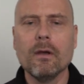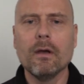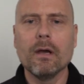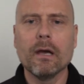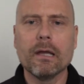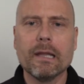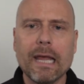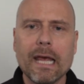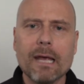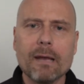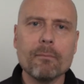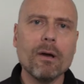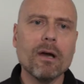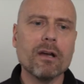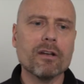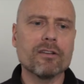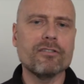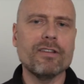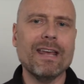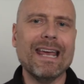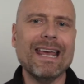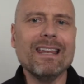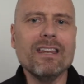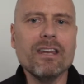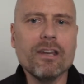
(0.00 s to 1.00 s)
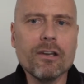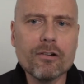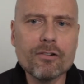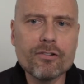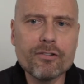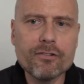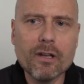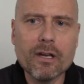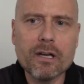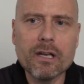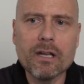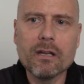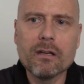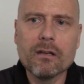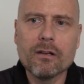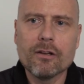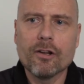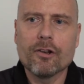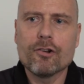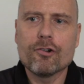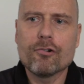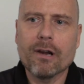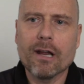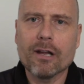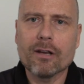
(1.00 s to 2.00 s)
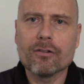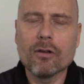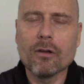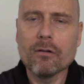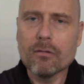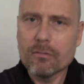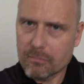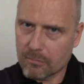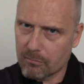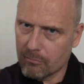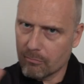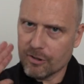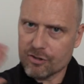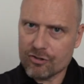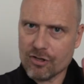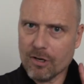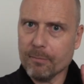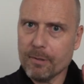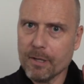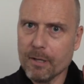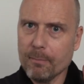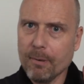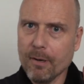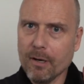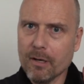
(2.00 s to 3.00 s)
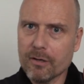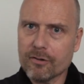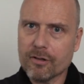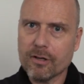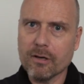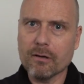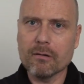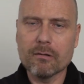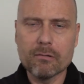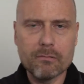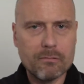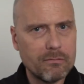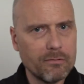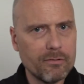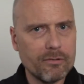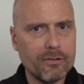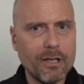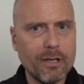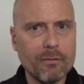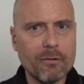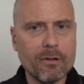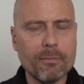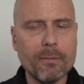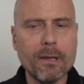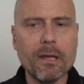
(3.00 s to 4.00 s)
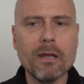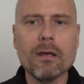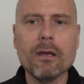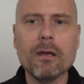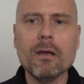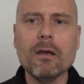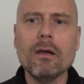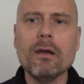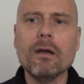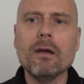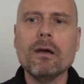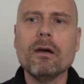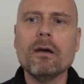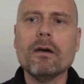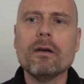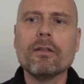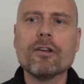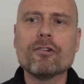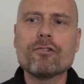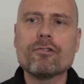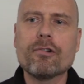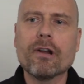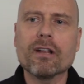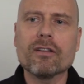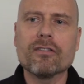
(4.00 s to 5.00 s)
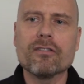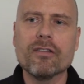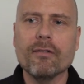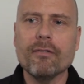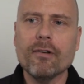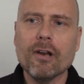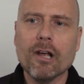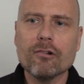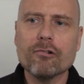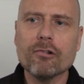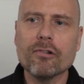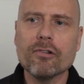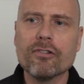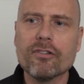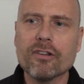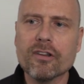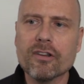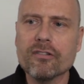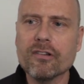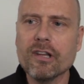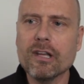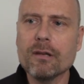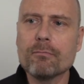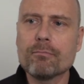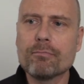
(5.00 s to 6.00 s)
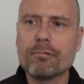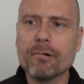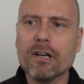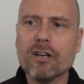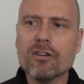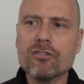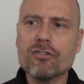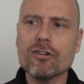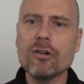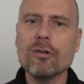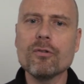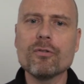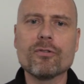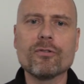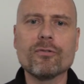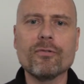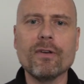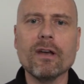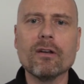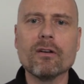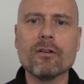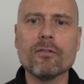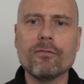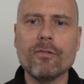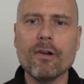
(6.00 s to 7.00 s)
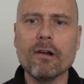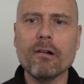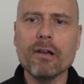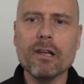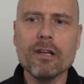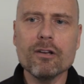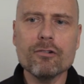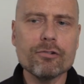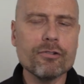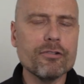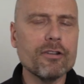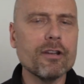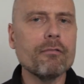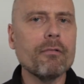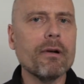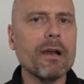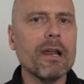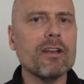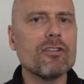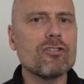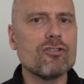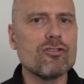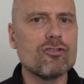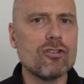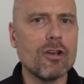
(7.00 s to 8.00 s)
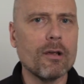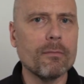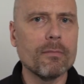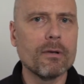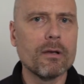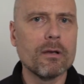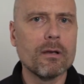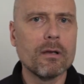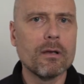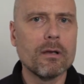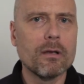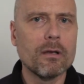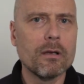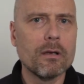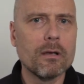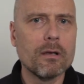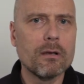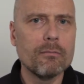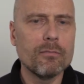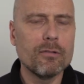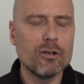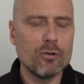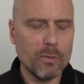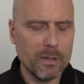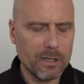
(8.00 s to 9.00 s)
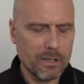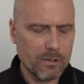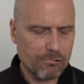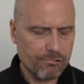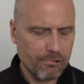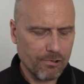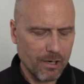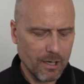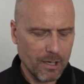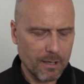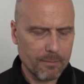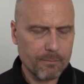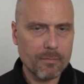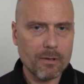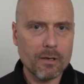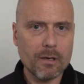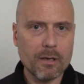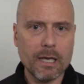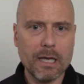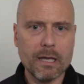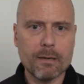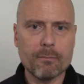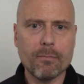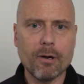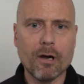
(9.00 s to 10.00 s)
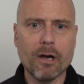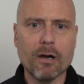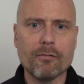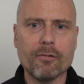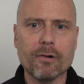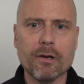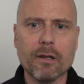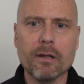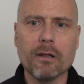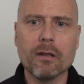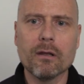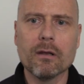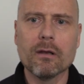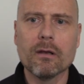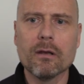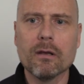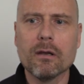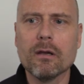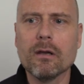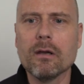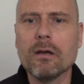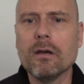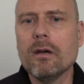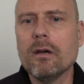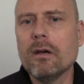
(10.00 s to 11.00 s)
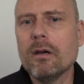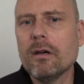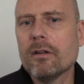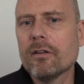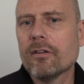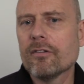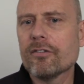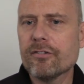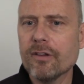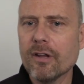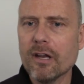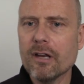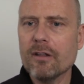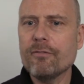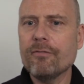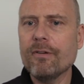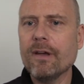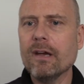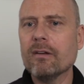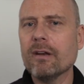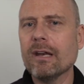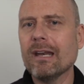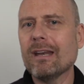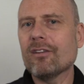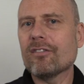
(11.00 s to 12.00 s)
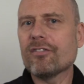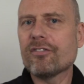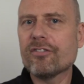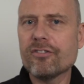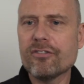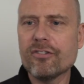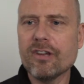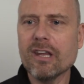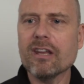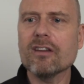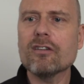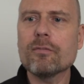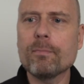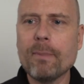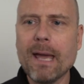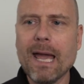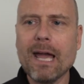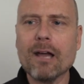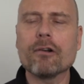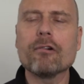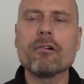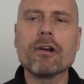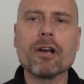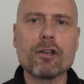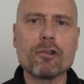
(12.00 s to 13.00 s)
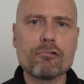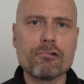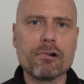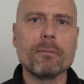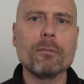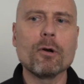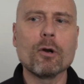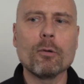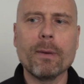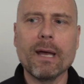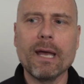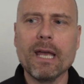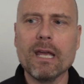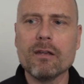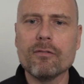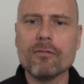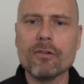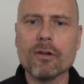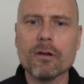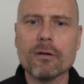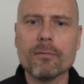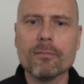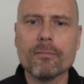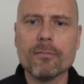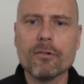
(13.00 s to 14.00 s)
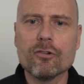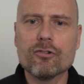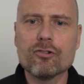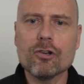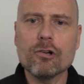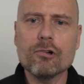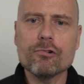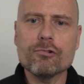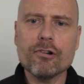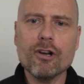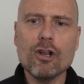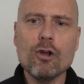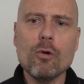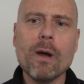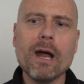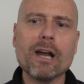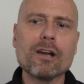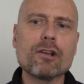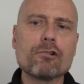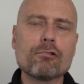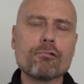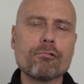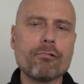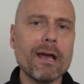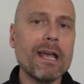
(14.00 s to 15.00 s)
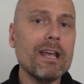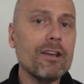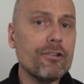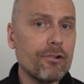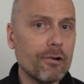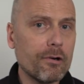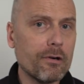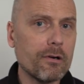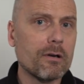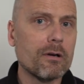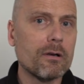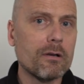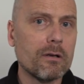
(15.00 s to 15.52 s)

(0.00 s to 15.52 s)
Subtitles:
a landmark 10-year study that tracked, we're jumping the pond here, stay with me, that tracked 716 British youths found a very interesting relationship between crime and poverty. The study found a distinct pattern in criminal behavior. Children who had greater